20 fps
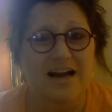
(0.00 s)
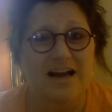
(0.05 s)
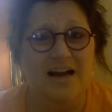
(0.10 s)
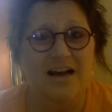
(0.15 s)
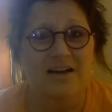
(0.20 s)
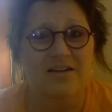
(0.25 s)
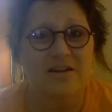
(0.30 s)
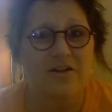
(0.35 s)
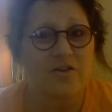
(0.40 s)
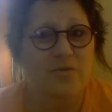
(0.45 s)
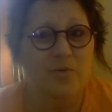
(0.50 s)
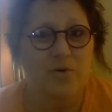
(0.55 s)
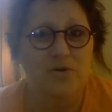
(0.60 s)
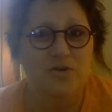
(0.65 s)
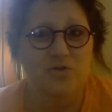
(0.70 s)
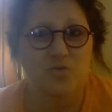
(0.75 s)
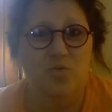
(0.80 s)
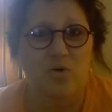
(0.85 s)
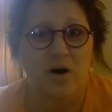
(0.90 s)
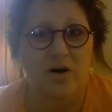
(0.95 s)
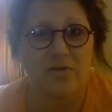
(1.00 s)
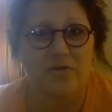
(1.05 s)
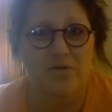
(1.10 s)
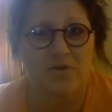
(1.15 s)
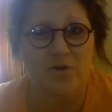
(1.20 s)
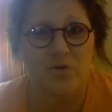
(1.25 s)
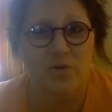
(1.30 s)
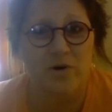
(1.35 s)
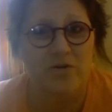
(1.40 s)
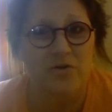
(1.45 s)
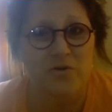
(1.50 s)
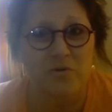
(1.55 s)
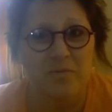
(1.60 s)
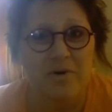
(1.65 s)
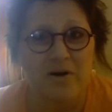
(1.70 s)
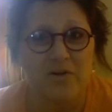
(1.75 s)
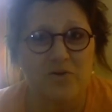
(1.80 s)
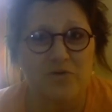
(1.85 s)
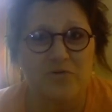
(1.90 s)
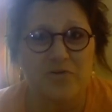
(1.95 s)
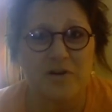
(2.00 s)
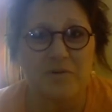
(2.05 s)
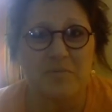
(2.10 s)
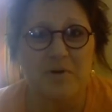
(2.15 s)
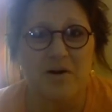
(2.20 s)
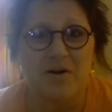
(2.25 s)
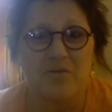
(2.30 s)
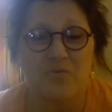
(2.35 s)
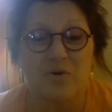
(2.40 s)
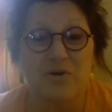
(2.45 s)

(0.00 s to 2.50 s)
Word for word: another person walked through, whether you're male or female.